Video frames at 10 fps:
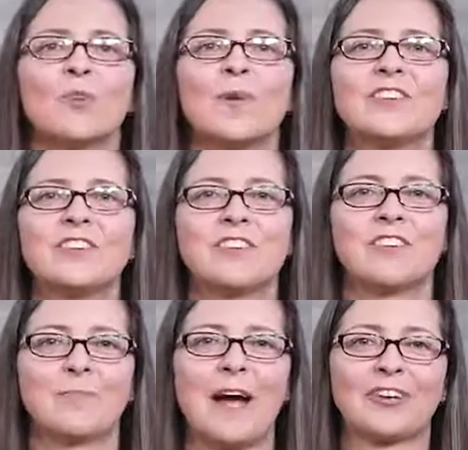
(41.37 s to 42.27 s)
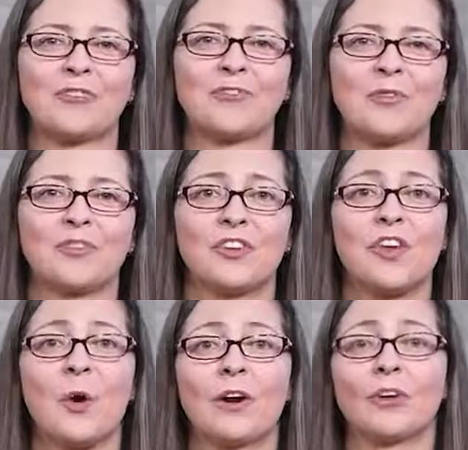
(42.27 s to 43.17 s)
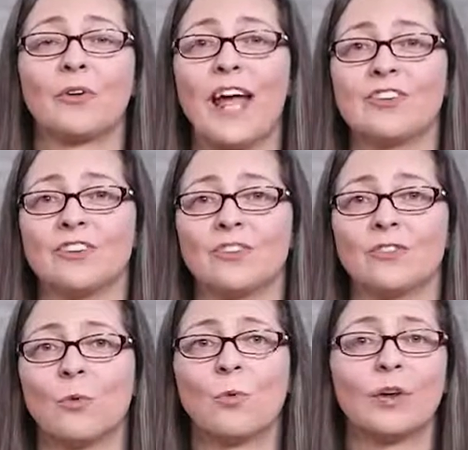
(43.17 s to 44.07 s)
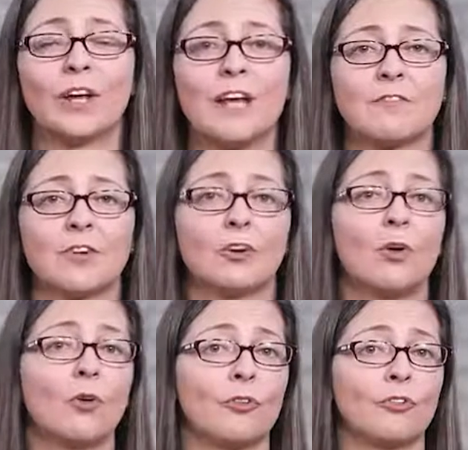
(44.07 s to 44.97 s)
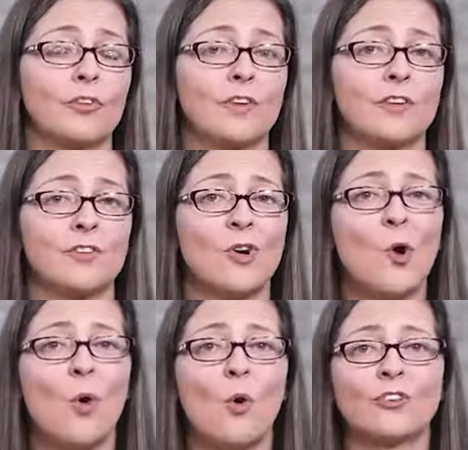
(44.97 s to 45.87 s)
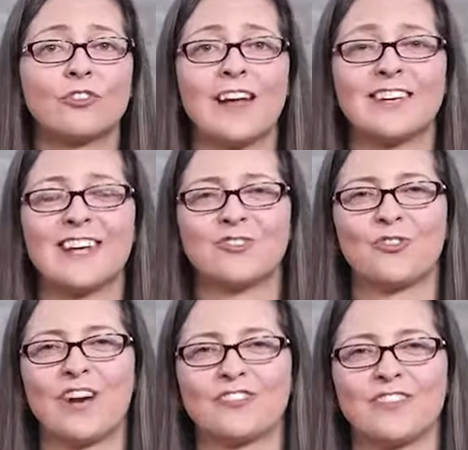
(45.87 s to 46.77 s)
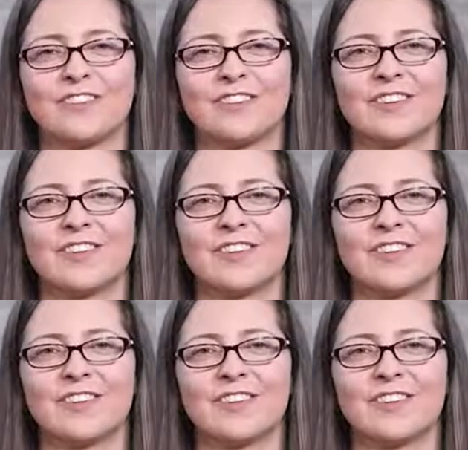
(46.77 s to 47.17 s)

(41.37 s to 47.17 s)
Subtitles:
We just expect our phones to know our locations when we're looking for a local service or trying to get directions.